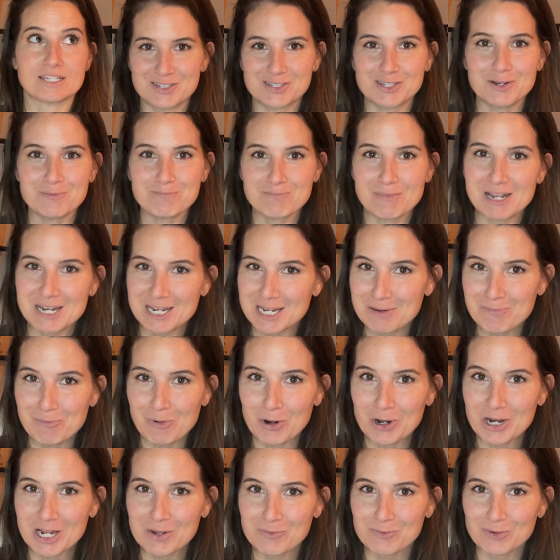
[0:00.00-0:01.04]
So Monday
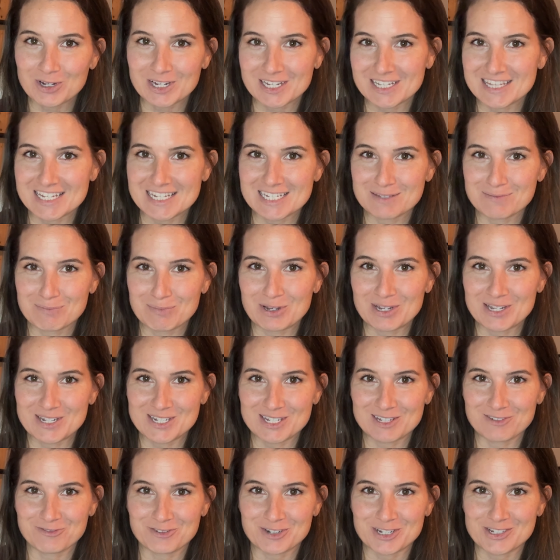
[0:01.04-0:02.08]
morning we'll get these put into
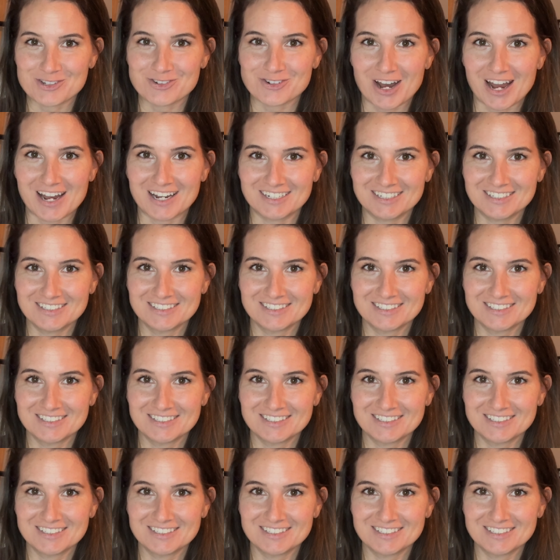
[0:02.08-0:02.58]
the freeze dryer.